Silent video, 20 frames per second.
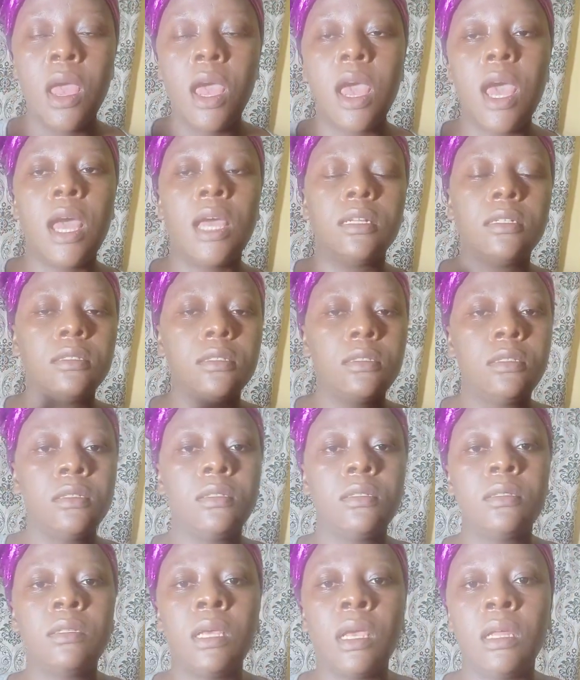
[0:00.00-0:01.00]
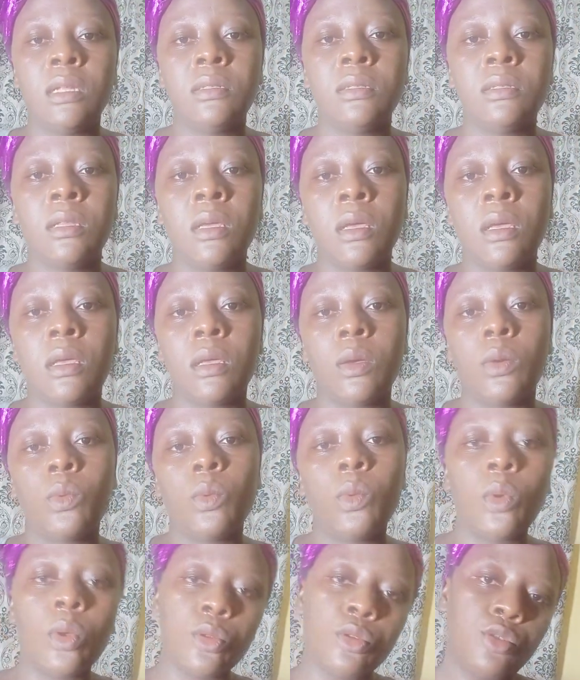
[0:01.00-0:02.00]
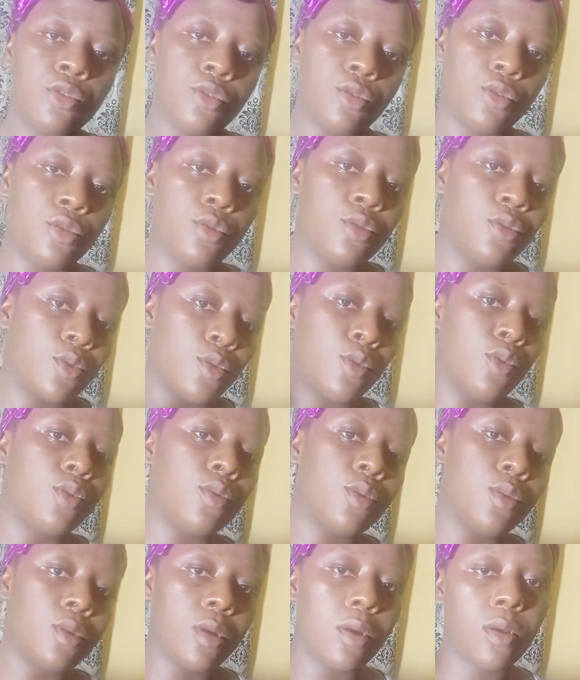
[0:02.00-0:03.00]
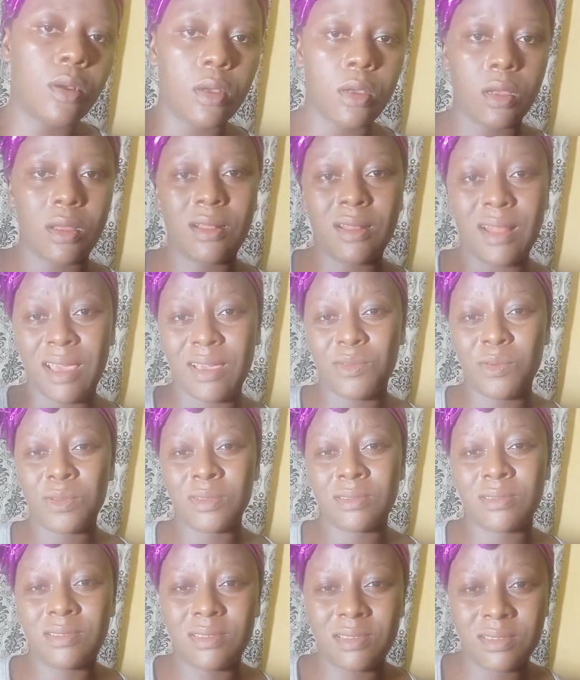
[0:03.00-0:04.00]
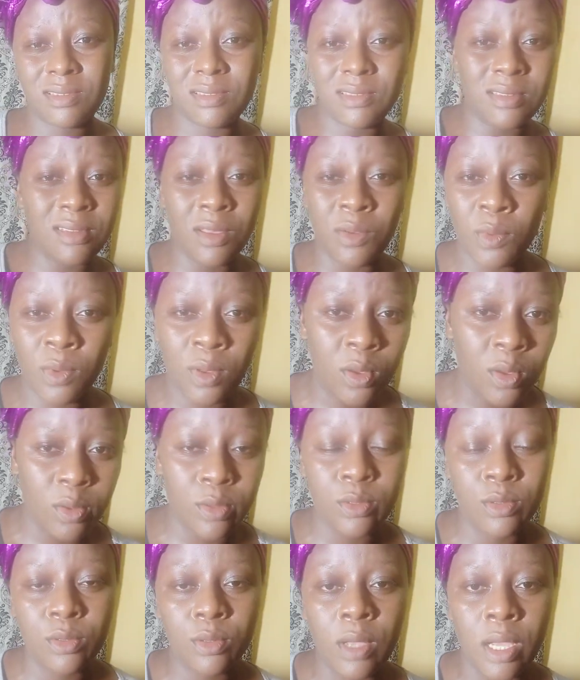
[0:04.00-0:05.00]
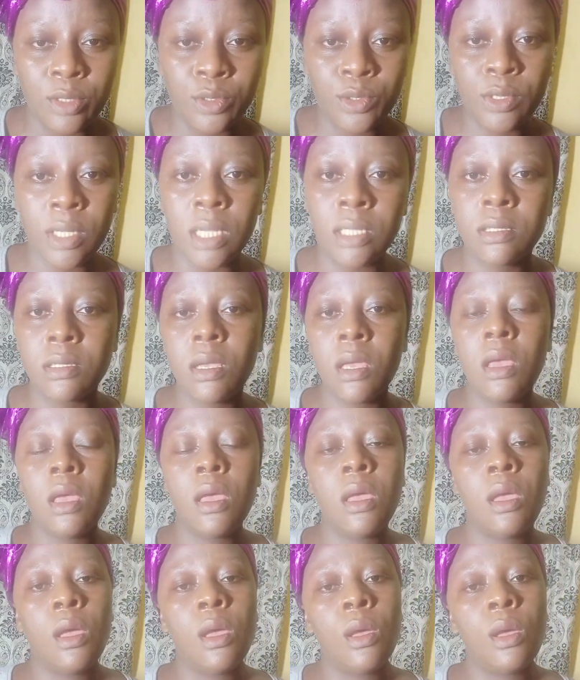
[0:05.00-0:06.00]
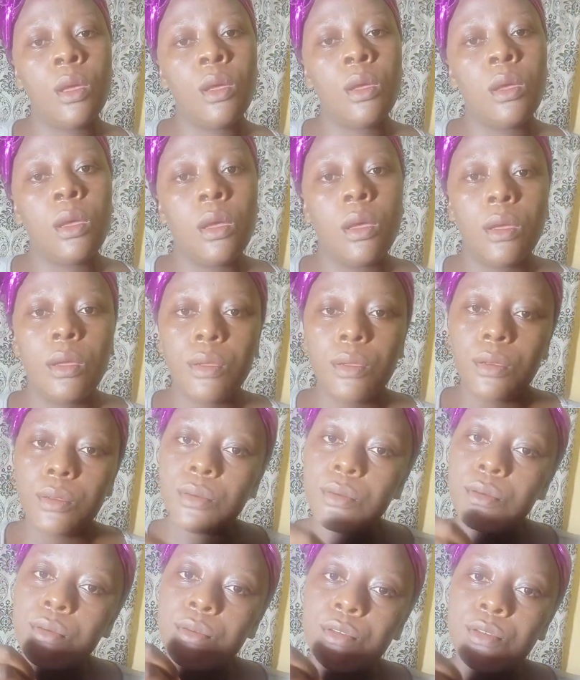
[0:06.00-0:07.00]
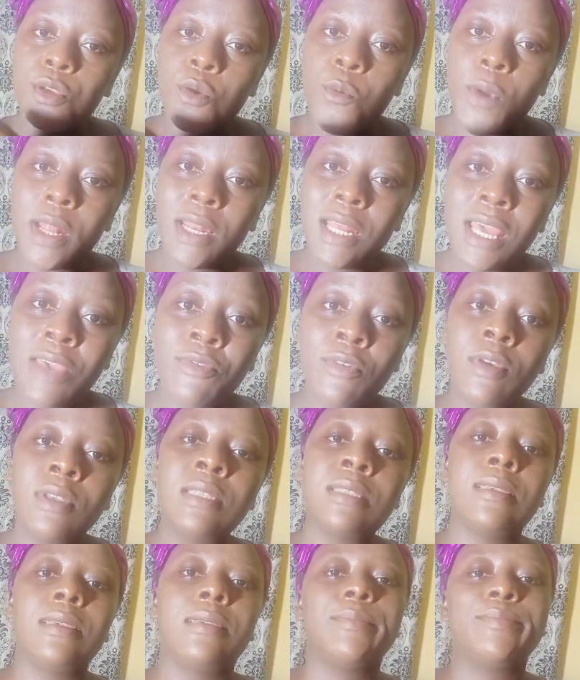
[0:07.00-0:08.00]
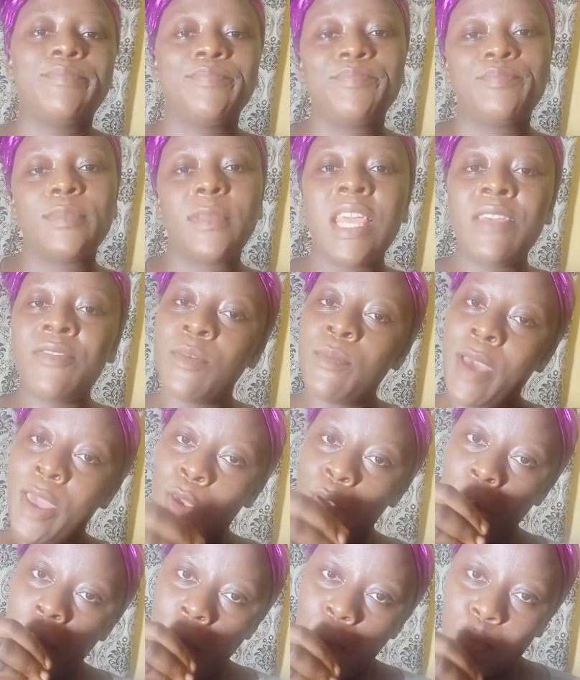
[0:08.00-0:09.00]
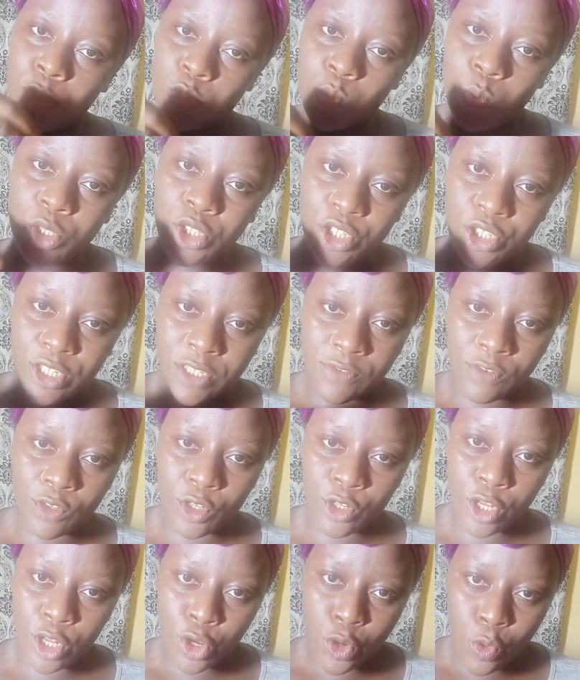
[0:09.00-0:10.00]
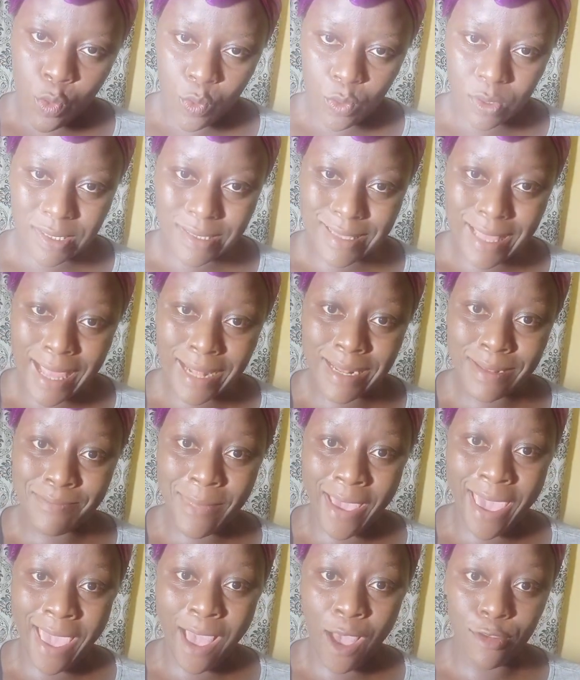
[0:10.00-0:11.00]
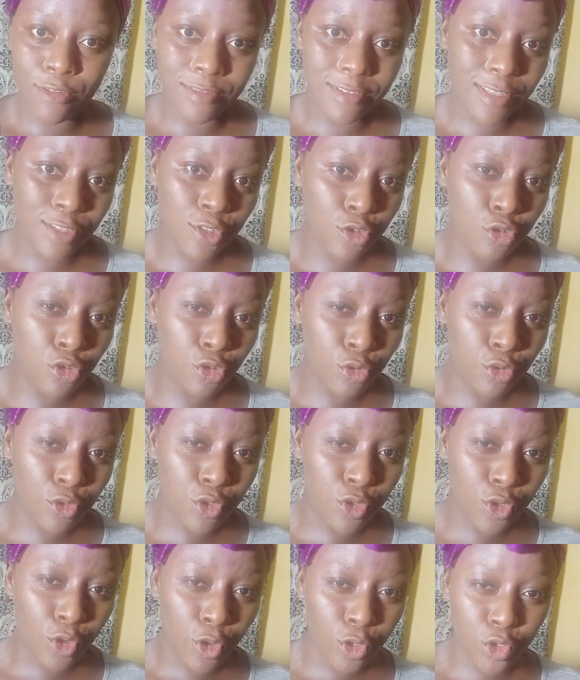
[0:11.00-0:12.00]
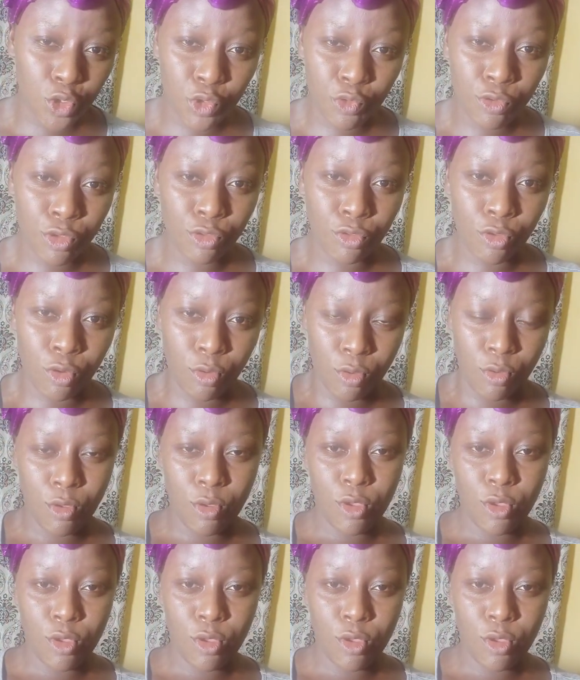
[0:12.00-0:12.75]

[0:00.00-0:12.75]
And then they want to cook like once in a week or so. I do that. So even my younger ones watching this video, they know staying in my house is juicy or is sweet though.